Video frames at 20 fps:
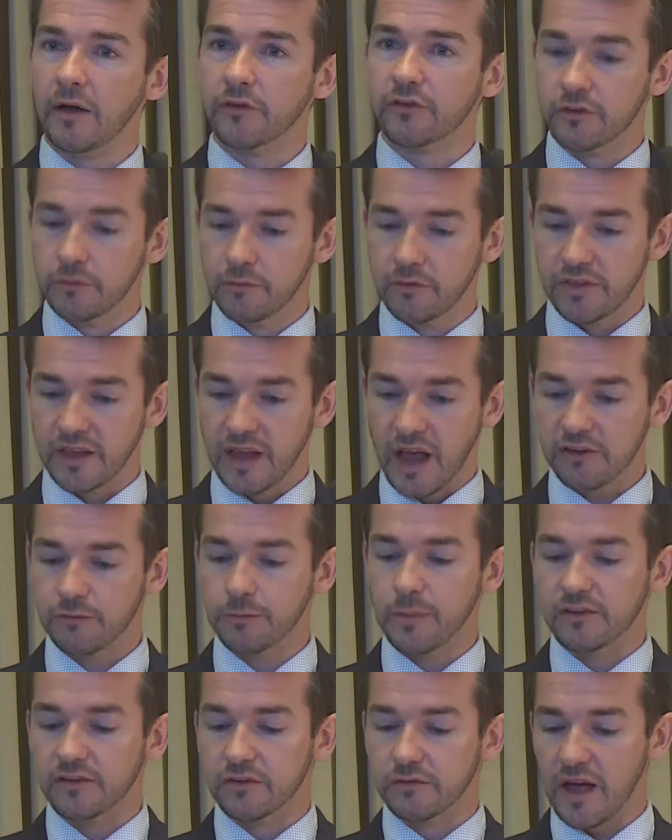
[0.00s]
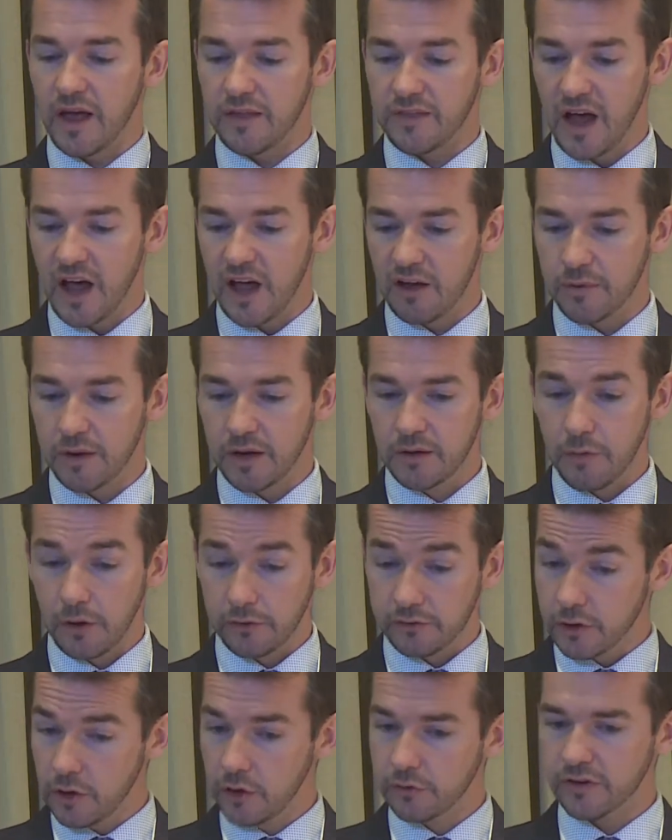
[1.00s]
some of the aspects of that I've been
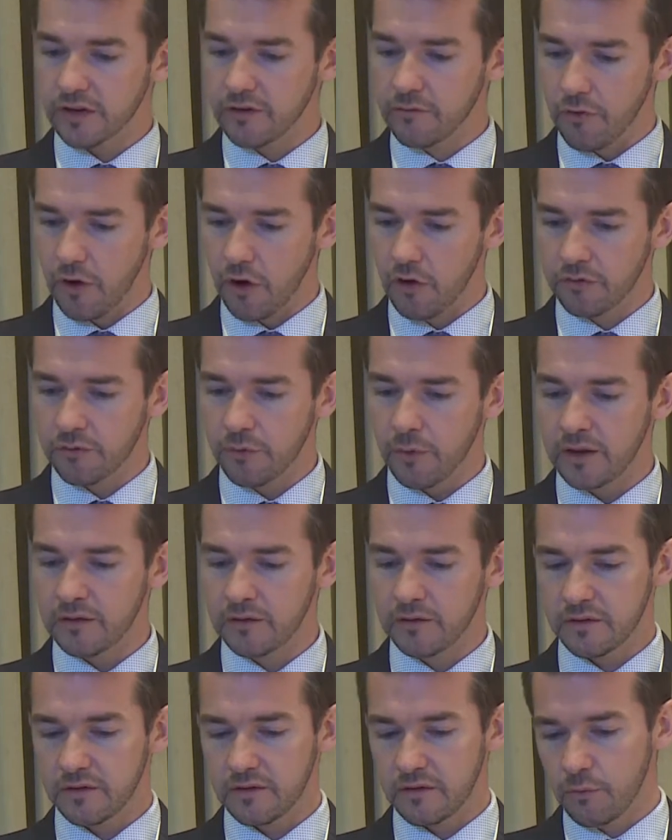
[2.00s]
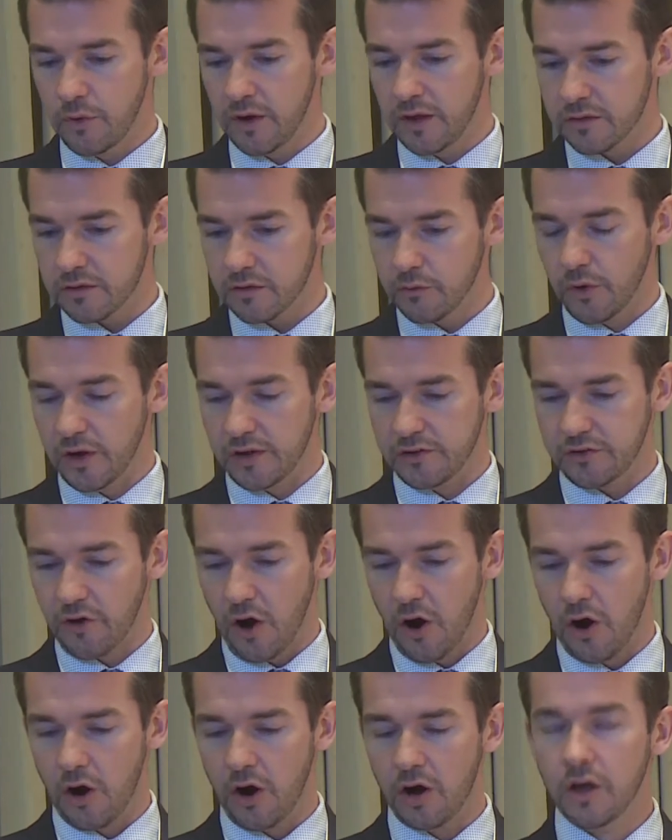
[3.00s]
most closely involved with, which
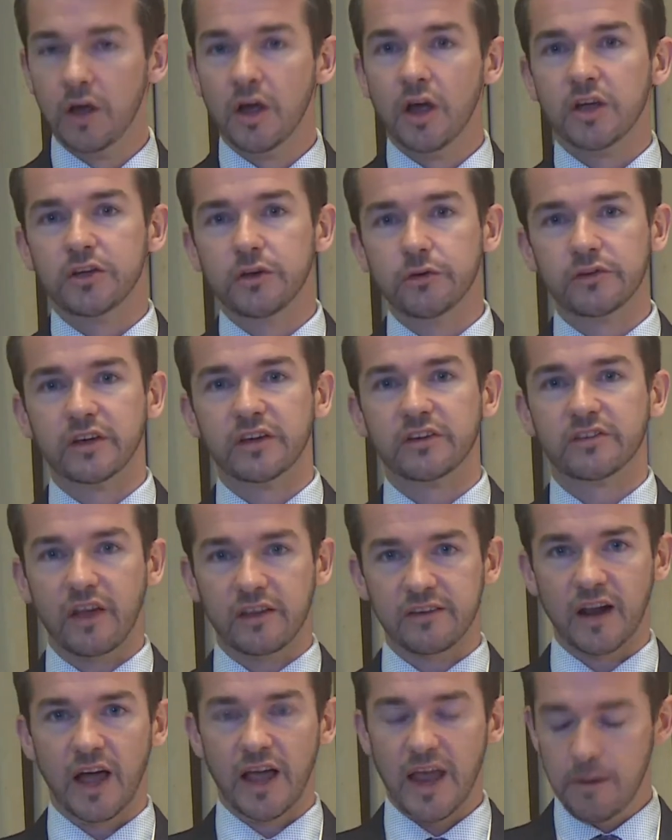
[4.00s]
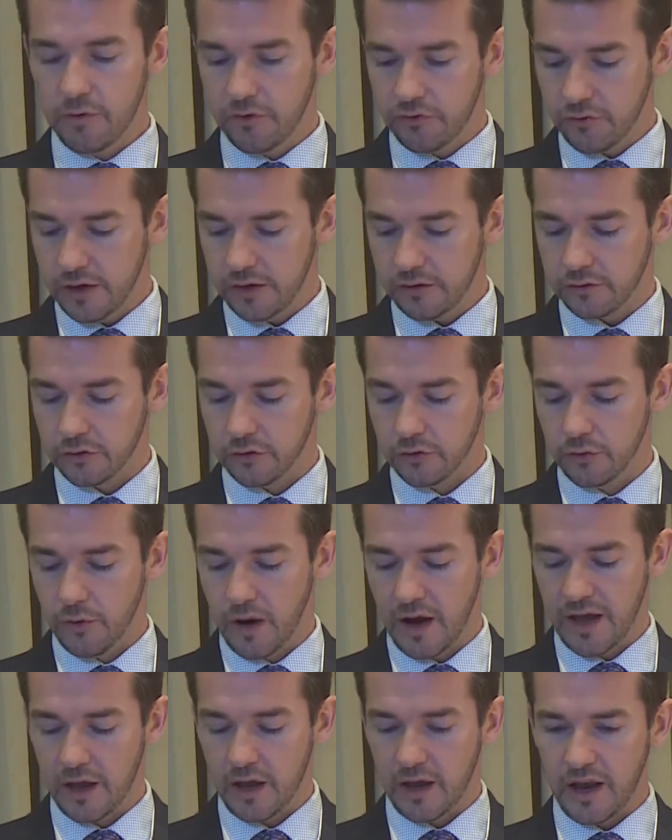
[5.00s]
are using satellite imagery
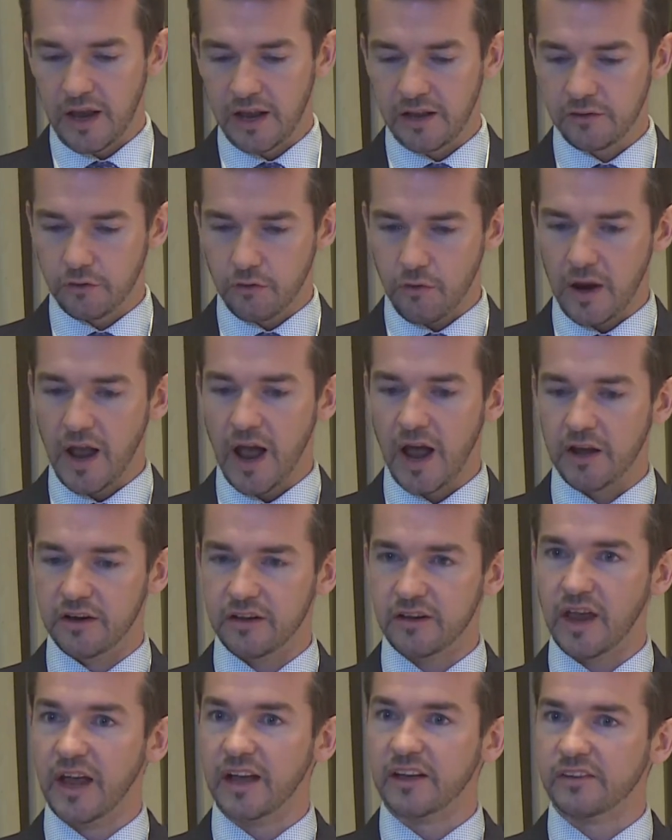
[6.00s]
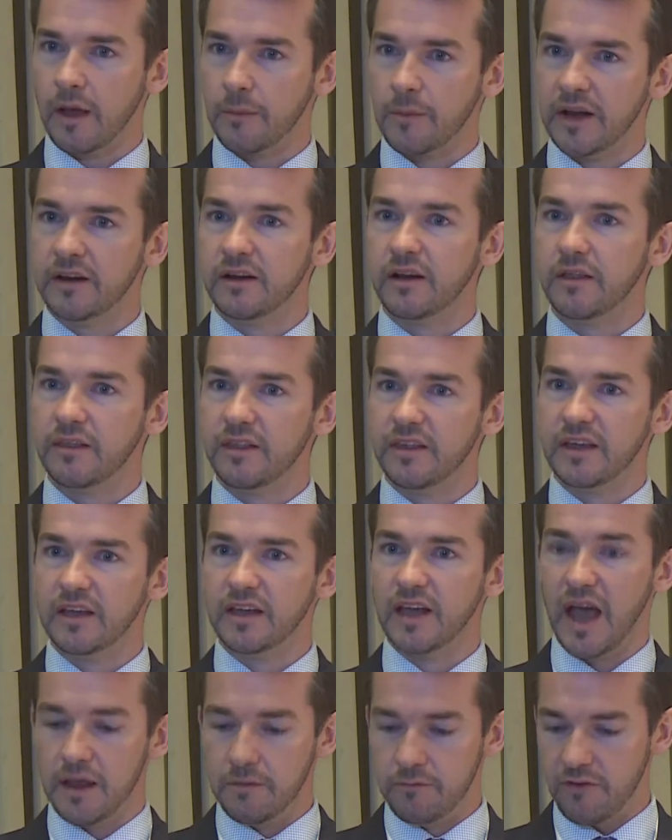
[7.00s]
to integrate and examine
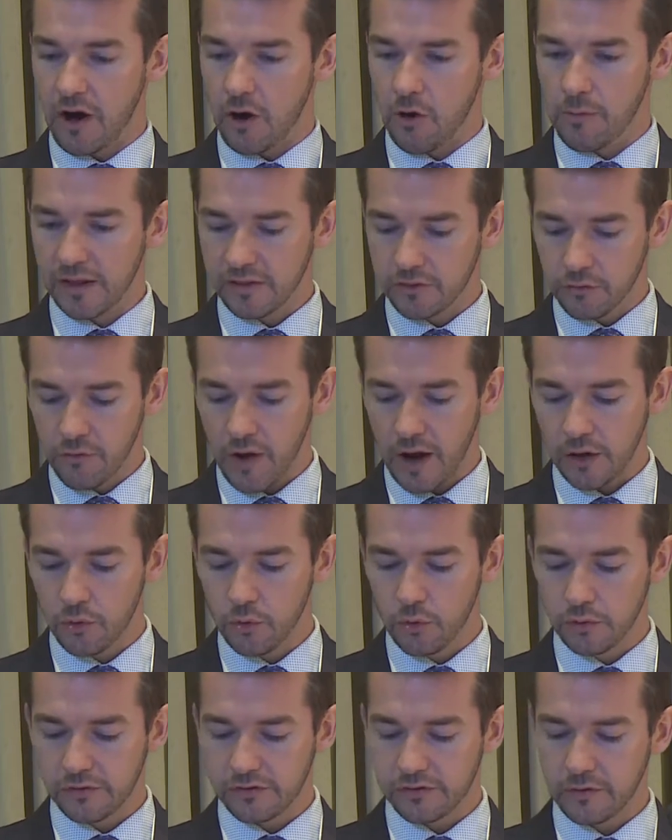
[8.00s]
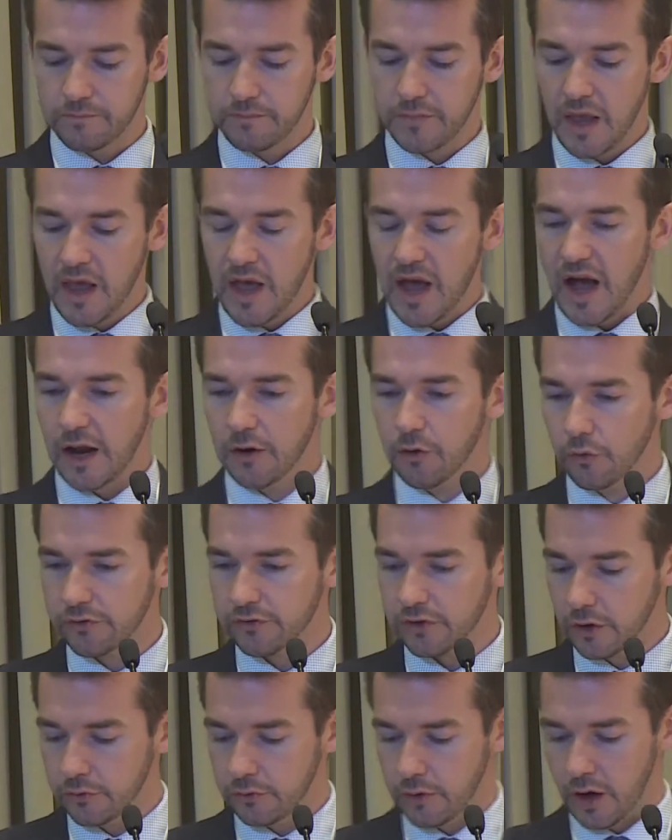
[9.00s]
the environmental records, and
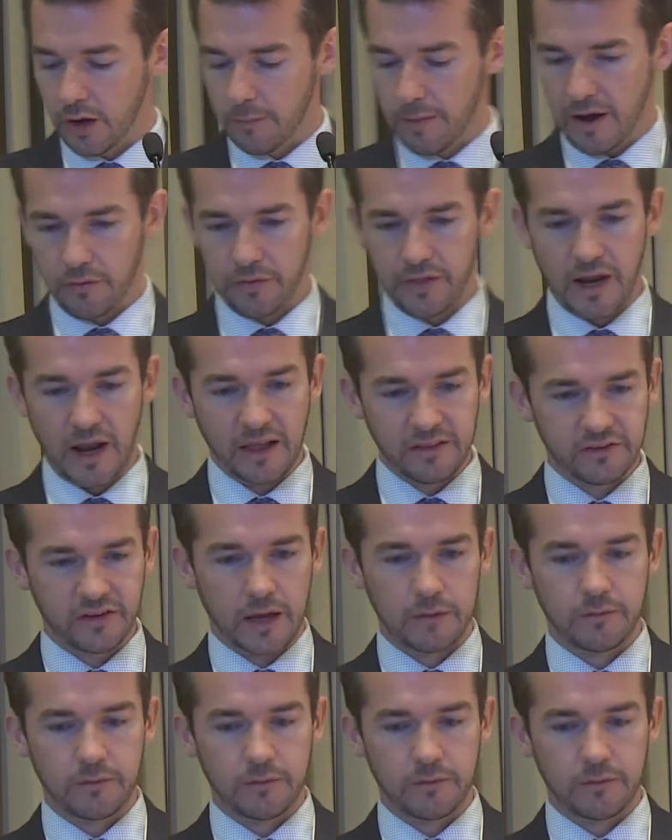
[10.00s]
also about the landscape